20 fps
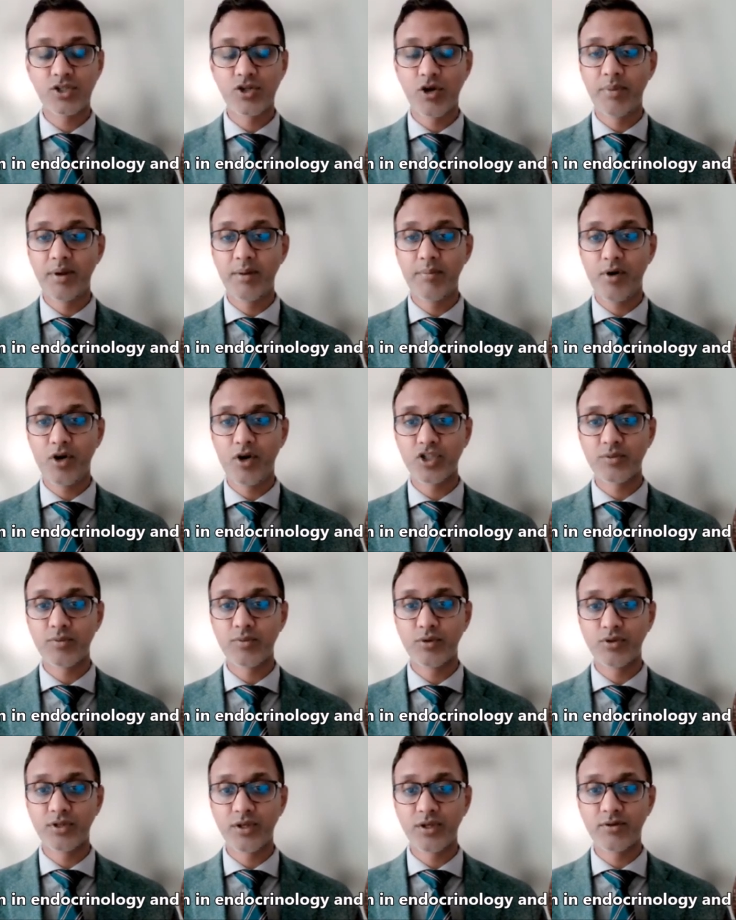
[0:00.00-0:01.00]
not been
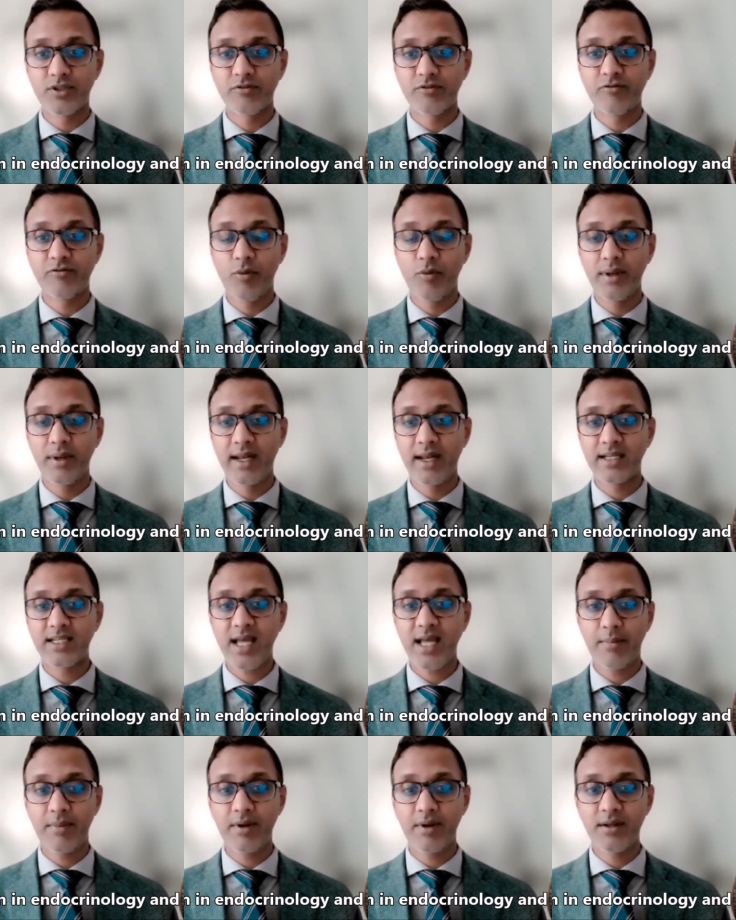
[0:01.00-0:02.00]
possible to, to formulate a
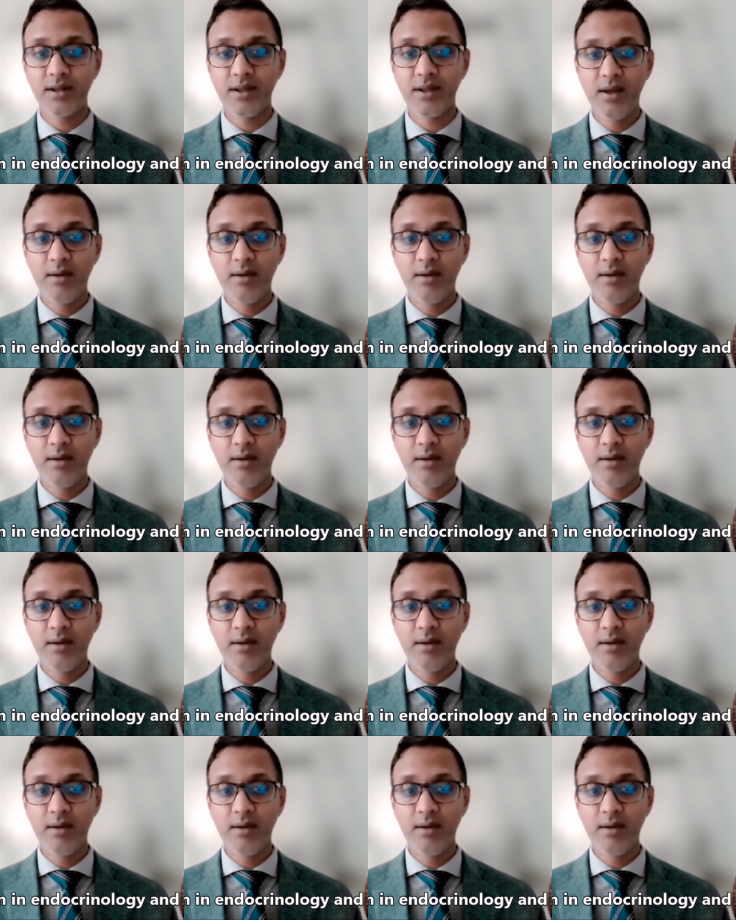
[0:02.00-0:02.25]
tablet,